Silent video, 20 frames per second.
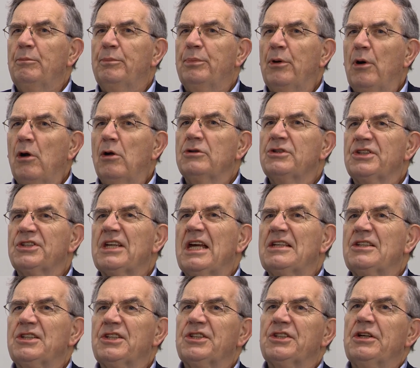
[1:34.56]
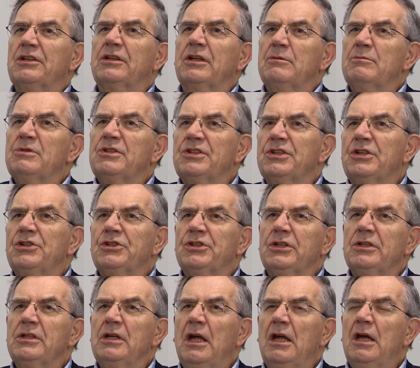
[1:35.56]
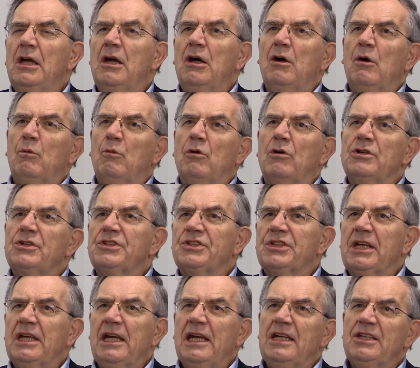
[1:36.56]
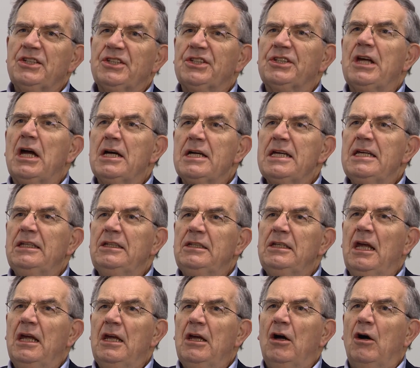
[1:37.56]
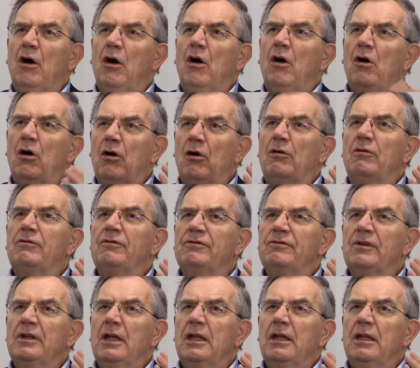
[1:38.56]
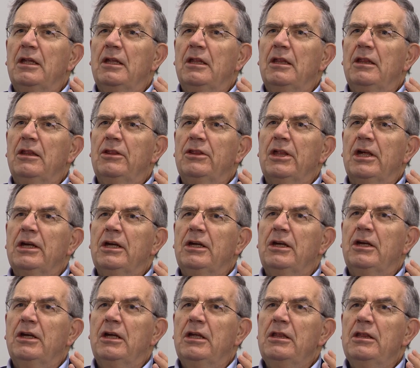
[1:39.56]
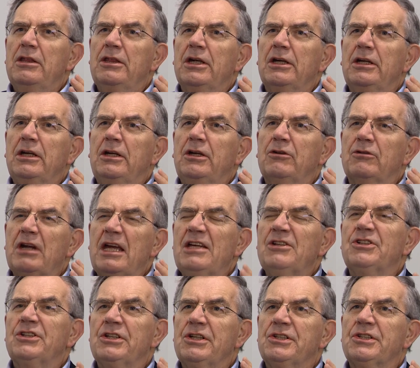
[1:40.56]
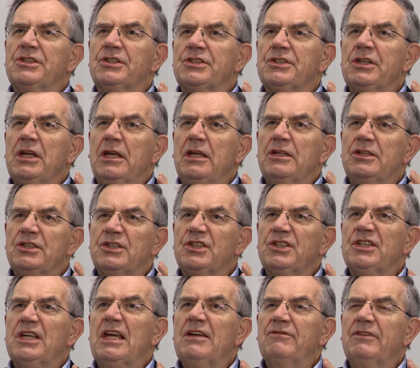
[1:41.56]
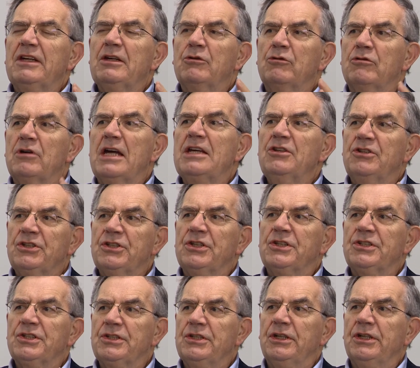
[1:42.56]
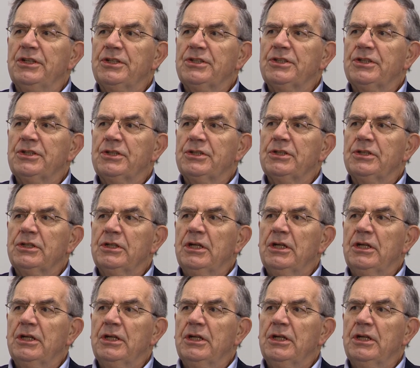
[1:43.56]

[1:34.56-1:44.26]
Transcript: Paul says circumcision was a sign of the, the gracious, saving righteousness